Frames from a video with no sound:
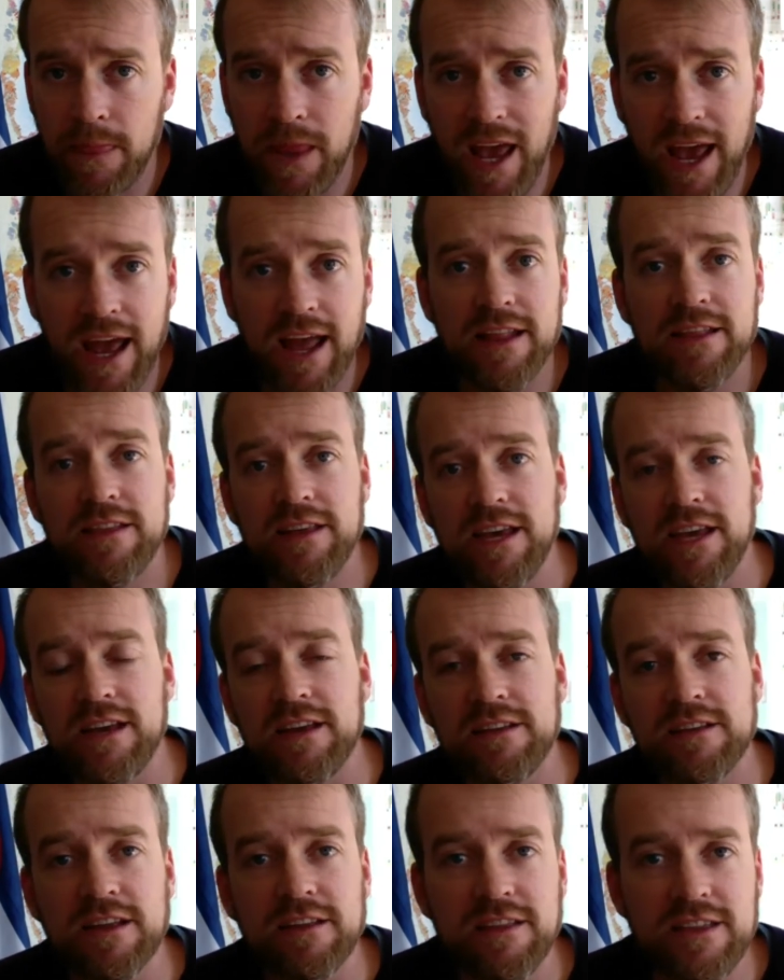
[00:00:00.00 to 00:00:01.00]
And
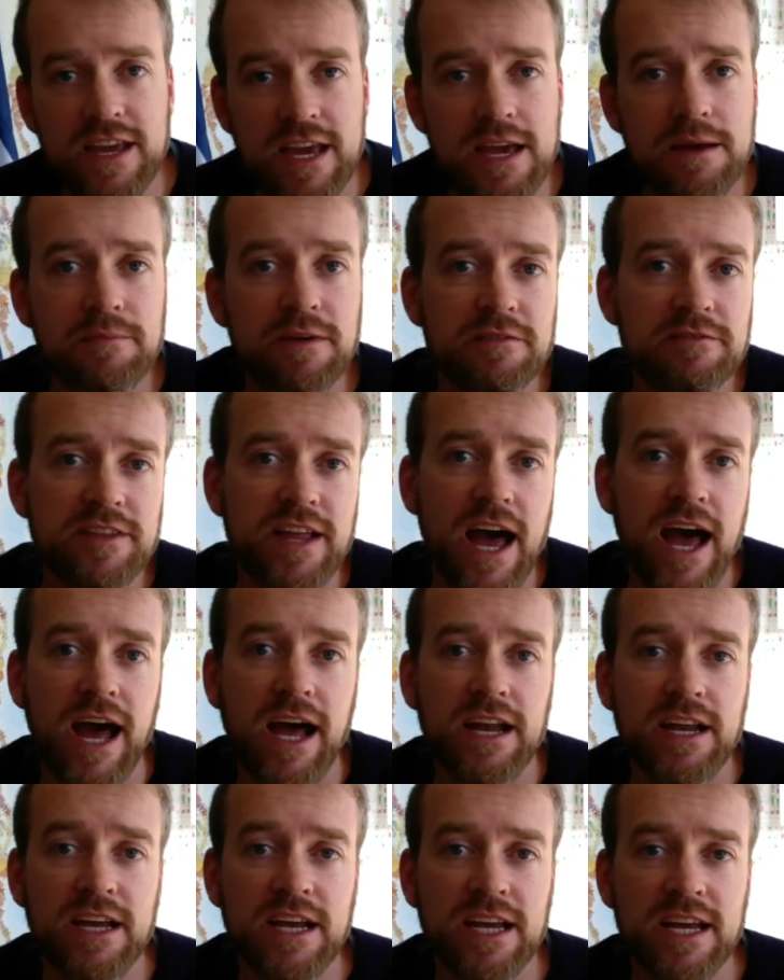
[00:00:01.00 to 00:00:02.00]
the theme of
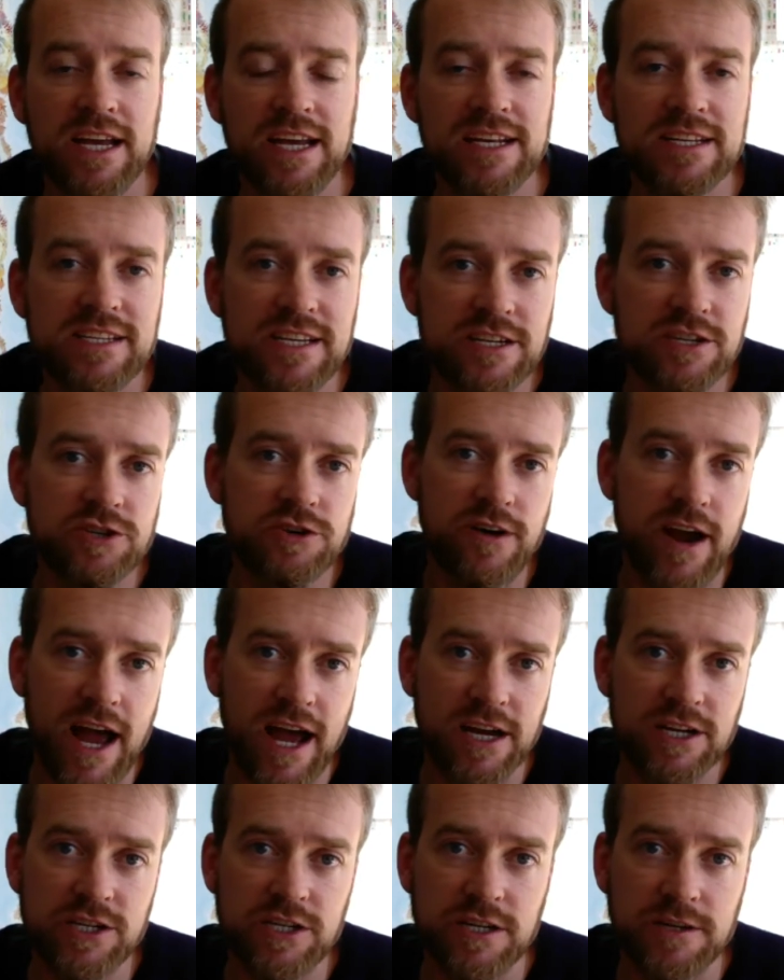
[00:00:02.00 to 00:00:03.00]
that is
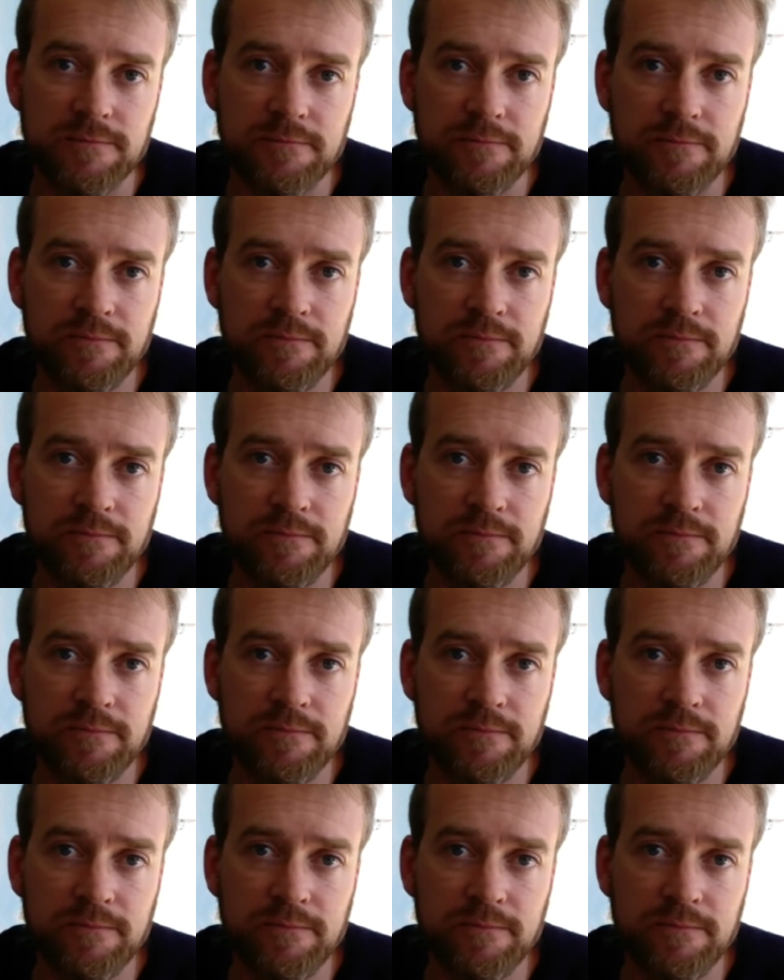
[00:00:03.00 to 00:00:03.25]
interaction.